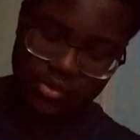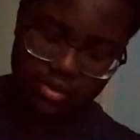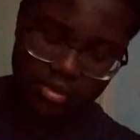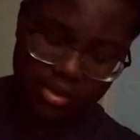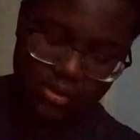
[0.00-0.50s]

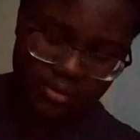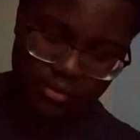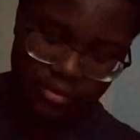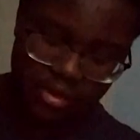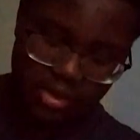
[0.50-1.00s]
13,
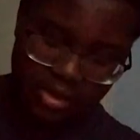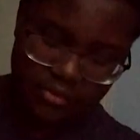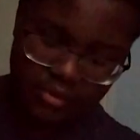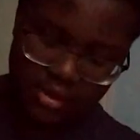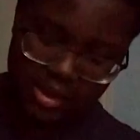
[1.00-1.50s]
14,
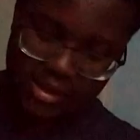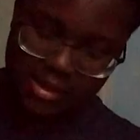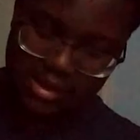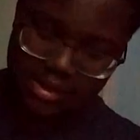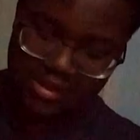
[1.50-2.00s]
15,
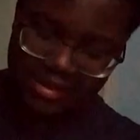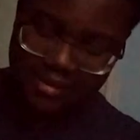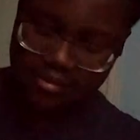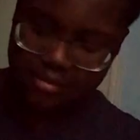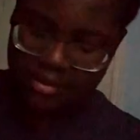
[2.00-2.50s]
16.
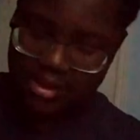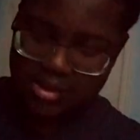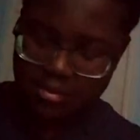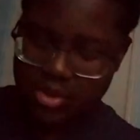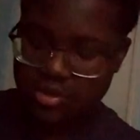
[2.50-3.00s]
So
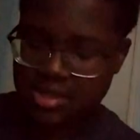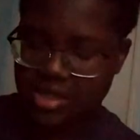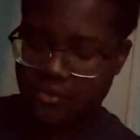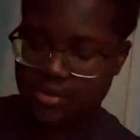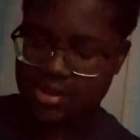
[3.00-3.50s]
measure
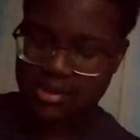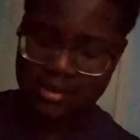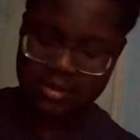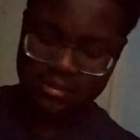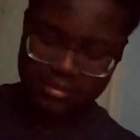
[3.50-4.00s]
17